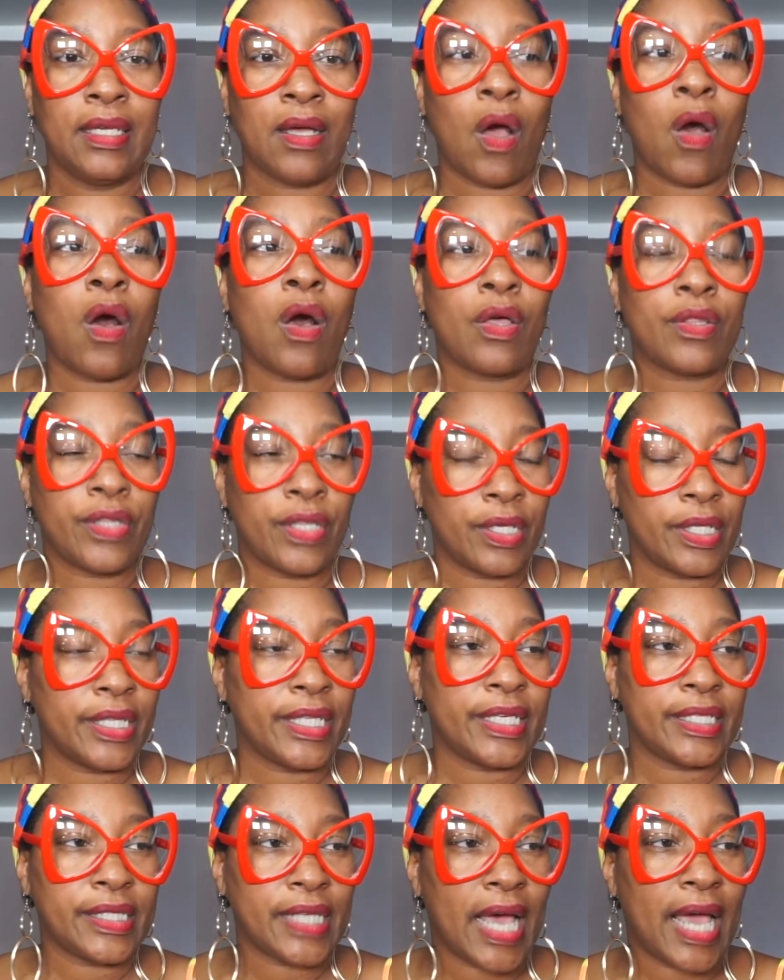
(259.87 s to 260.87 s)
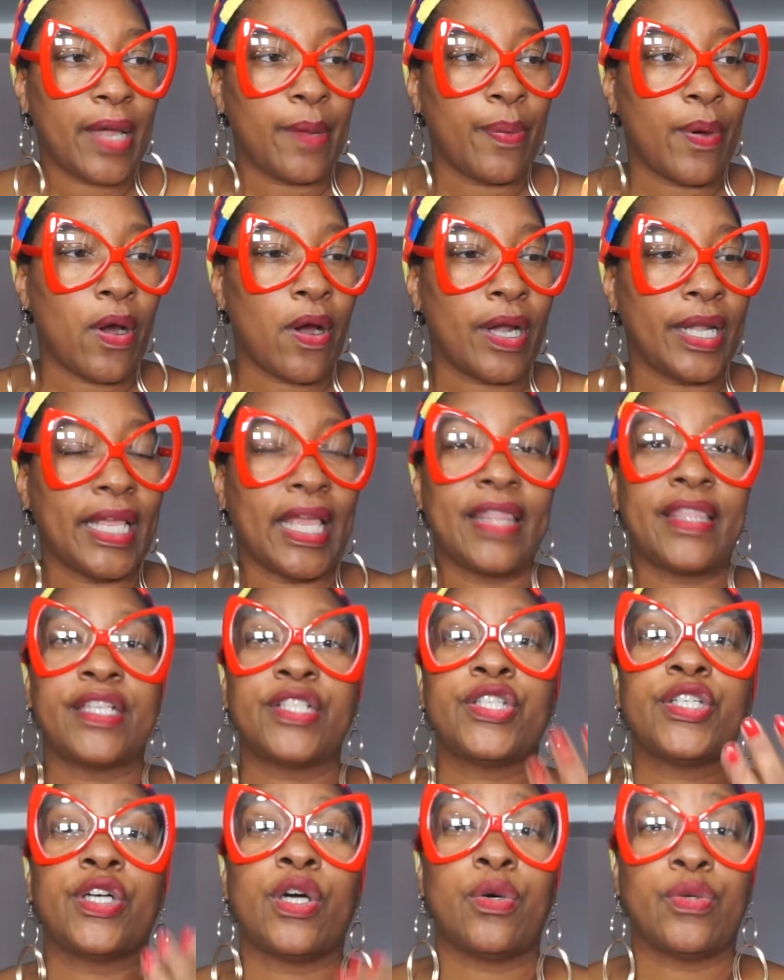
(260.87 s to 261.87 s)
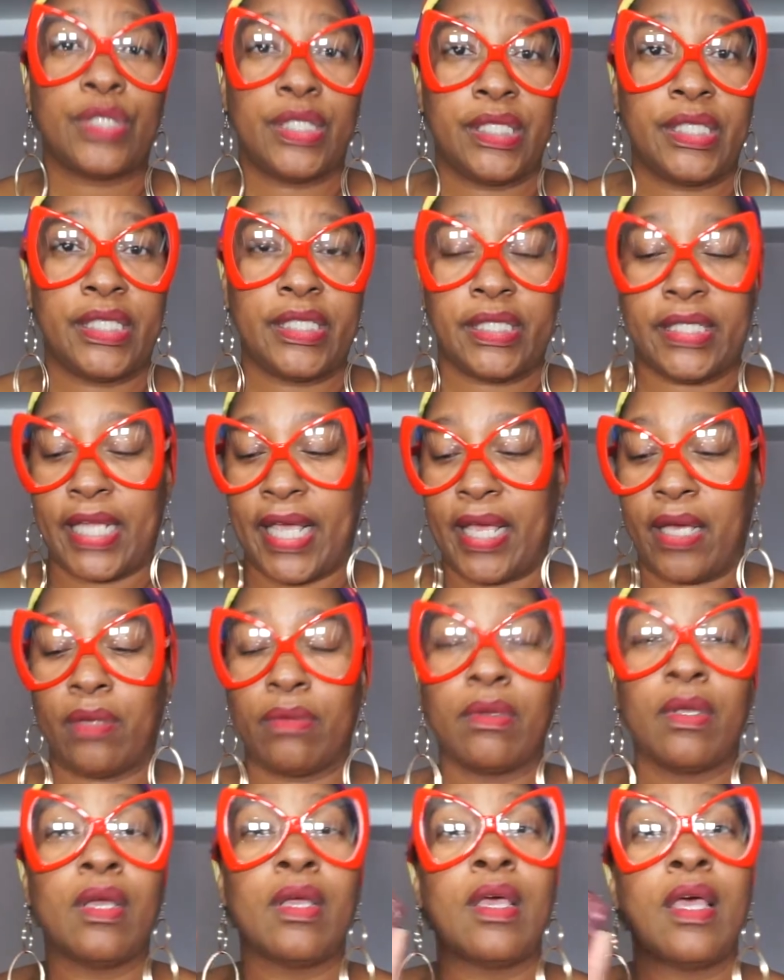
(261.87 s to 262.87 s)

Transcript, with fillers: all the, the entire party, and then she goes and sits down.